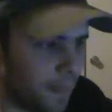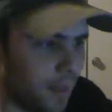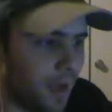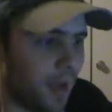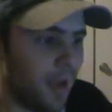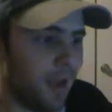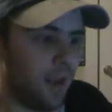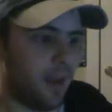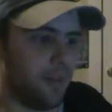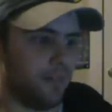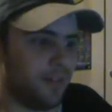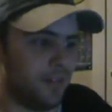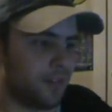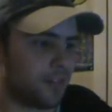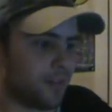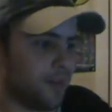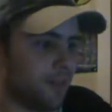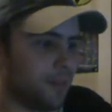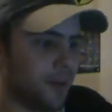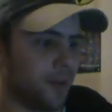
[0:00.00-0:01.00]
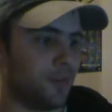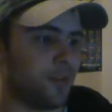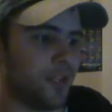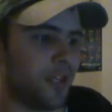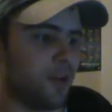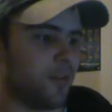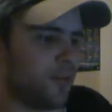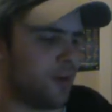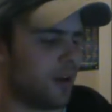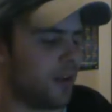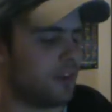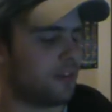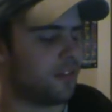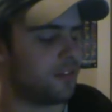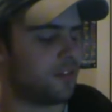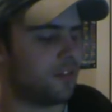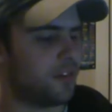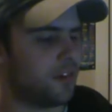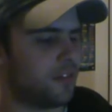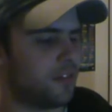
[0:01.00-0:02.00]
And this comes out January
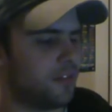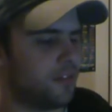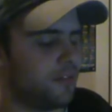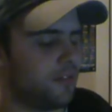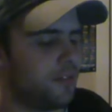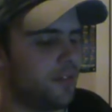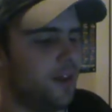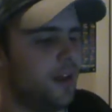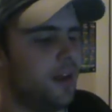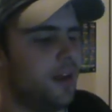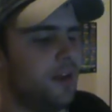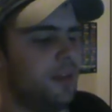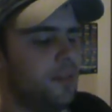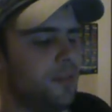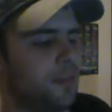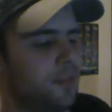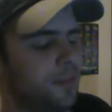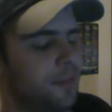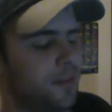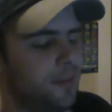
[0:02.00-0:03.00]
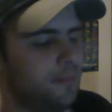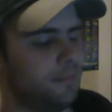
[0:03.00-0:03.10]
16th.